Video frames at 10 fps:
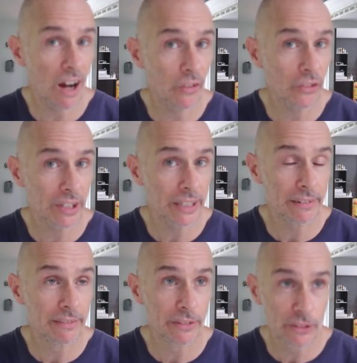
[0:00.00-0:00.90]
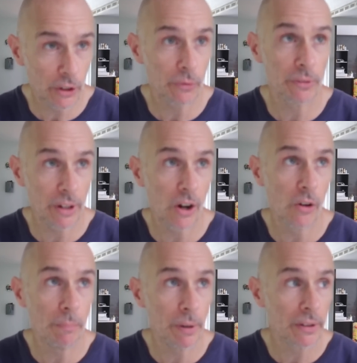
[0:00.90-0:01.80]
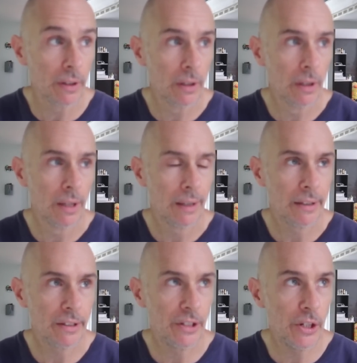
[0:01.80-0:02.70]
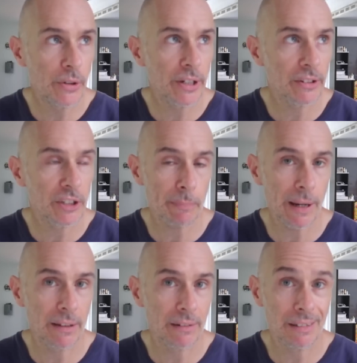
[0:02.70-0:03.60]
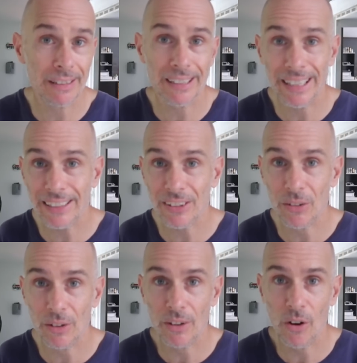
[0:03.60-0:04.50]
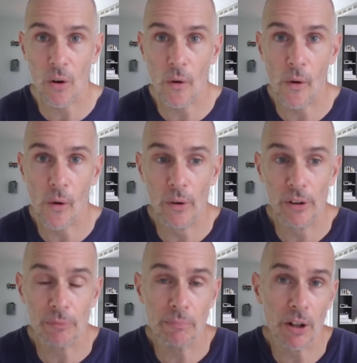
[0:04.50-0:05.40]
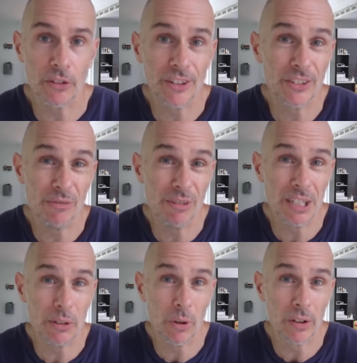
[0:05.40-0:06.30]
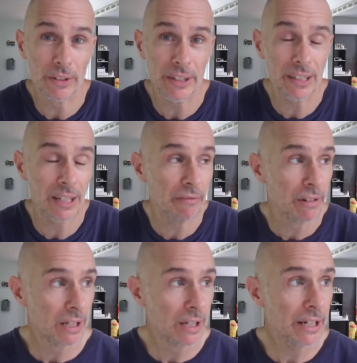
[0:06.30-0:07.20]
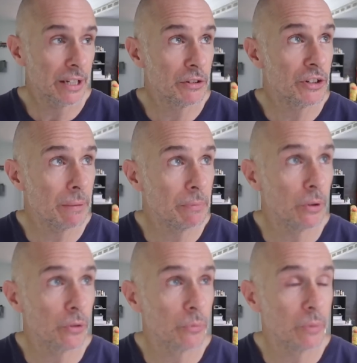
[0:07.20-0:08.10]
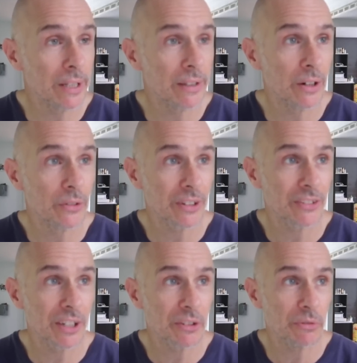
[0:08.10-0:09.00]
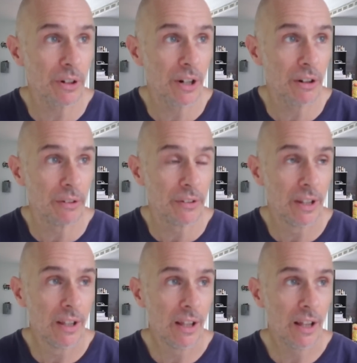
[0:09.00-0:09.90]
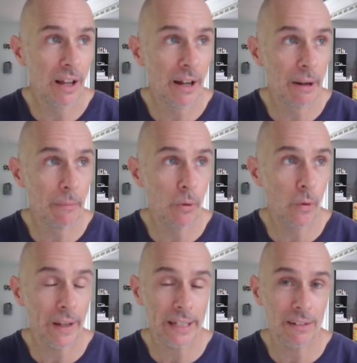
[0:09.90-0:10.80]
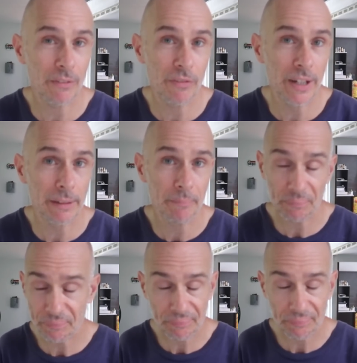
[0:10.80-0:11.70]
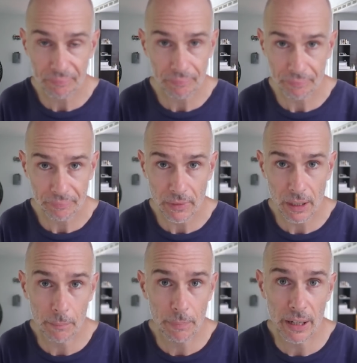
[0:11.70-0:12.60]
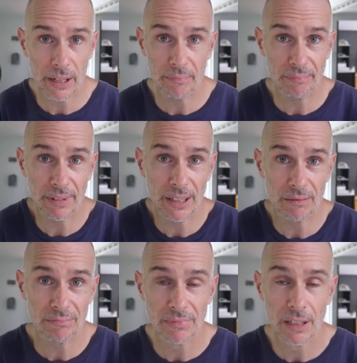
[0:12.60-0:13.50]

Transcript: honestly don't know, but you can spend as little or as much as you really want. You can have, you know, cheap doors and windows, etc., and all that kind of thing, and pay, you know,